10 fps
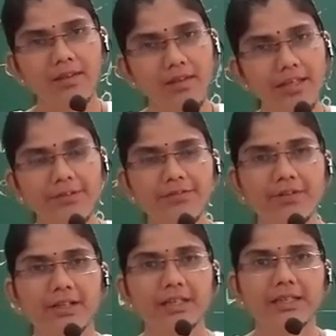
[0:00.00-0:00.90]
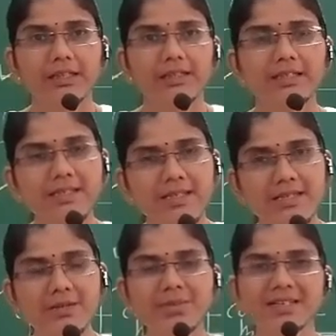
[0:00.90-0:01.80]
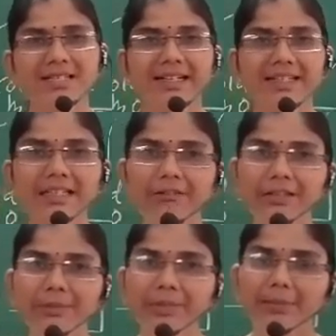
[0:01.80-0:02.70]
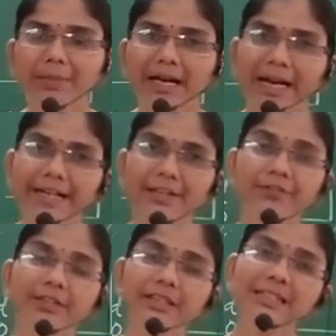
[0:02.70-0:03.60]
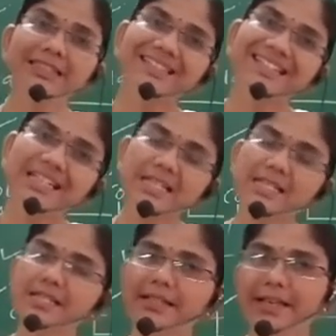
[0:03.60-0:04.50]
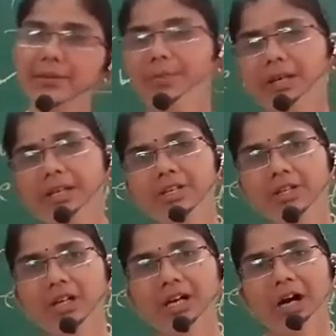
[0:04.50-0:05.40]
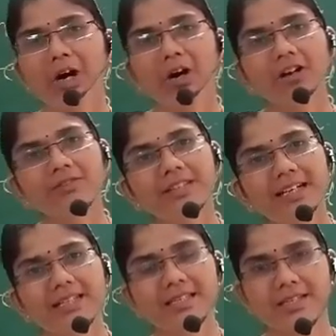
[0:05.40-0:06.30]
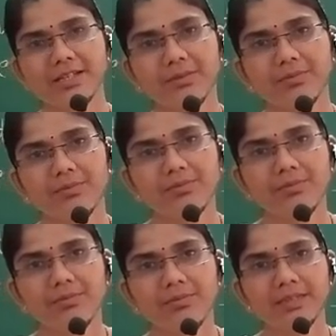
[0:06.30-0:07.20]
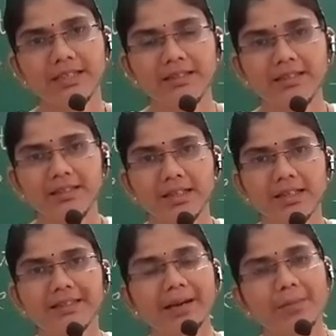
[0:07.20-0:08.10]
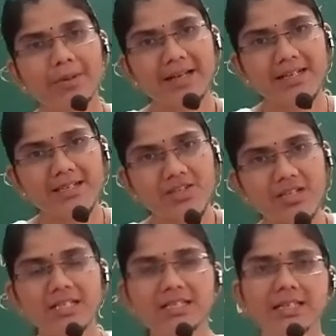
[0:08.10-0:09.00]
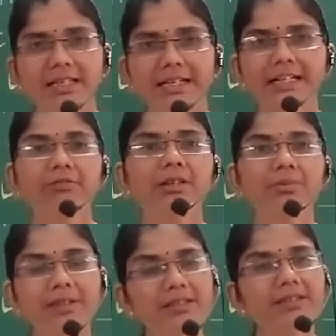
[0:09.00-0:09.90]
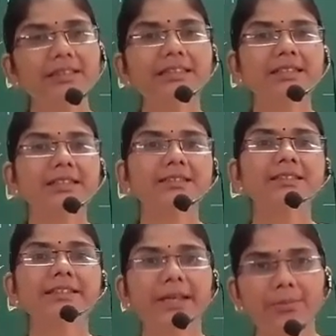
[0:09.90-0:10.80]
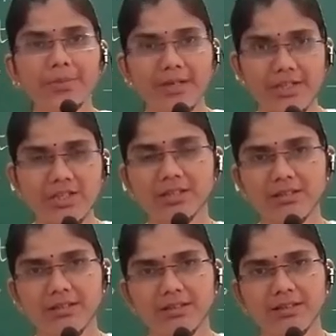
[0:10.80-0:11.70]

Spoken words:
If the system is at equilibrium and if we increase the temperature of that system, then the applied stress, it will be the increase in temperature.